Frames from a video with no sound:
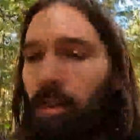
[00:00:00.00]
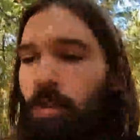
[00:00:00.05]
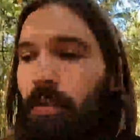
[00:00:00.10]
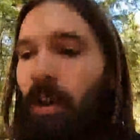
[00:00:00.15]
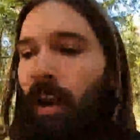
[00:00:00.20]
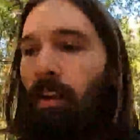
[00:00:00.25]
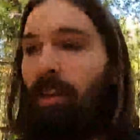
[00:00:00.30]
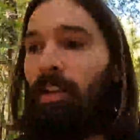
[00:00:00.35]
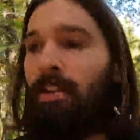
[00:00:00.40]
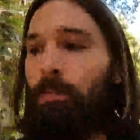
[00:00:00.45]
the
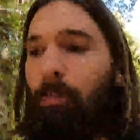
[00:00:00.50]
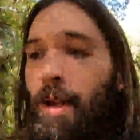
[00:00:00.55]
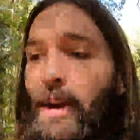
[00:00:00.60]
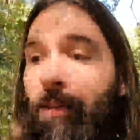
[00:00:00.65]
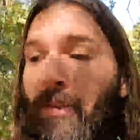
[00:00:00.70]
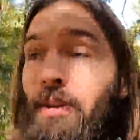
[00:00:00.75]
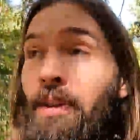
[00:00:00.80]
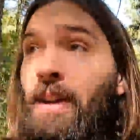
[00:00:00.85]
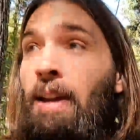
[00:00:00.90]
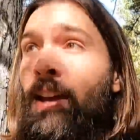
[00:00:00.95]
tallest
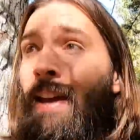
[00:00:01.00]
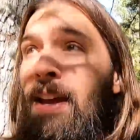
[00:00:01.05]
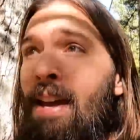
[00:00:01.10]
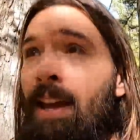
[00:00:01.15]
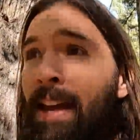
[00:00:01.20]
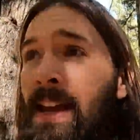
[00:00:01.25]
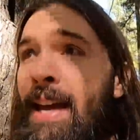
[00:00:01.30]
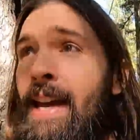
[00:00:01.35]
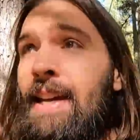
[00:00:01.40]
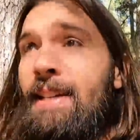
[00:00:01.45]
mountain
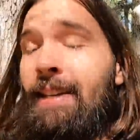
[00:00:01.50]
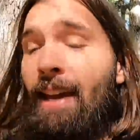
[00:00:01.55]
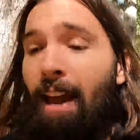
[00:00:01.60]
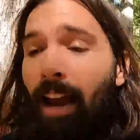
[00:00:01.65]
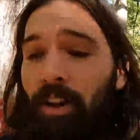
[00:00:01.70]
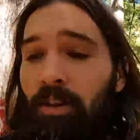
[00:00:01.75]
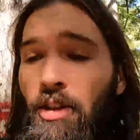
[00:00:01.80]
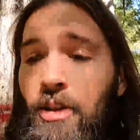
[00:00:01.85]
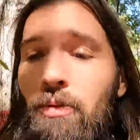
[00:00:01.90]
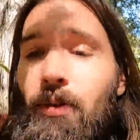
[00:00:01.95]
is
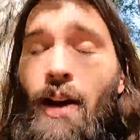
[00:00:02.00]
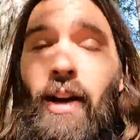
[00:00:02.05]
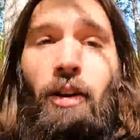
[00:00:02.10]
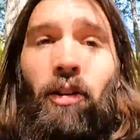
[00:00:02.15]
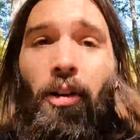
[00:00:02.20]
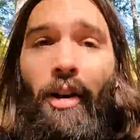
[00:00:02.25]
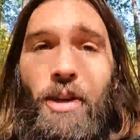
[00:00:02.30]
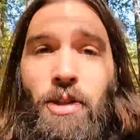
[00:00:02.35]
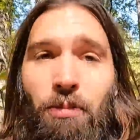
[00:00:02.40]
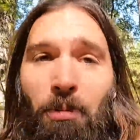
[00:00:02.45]
actually right
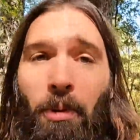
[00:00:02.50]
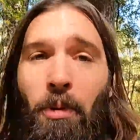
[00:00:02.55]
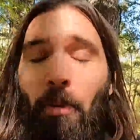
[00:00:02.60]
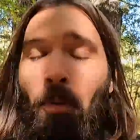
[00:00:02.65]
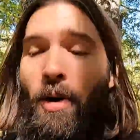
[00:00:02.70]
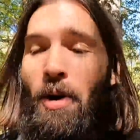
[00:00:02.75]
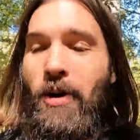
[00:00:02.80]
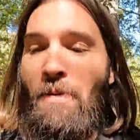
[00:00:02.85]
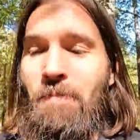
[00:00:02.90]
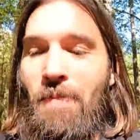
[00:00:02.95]
across from a
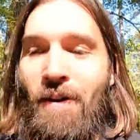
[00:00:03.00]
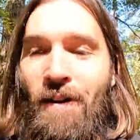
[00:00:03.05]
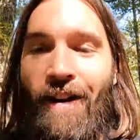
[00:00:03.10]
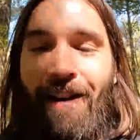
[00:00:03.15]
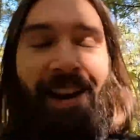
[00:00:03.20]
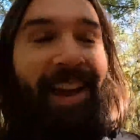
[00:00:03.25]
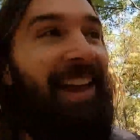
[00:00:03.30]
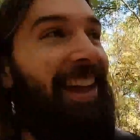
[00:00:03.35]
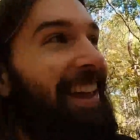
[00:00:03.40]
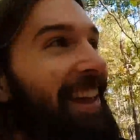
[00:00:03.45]

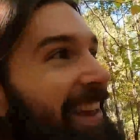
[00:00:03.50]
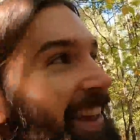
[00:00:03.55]
Walmart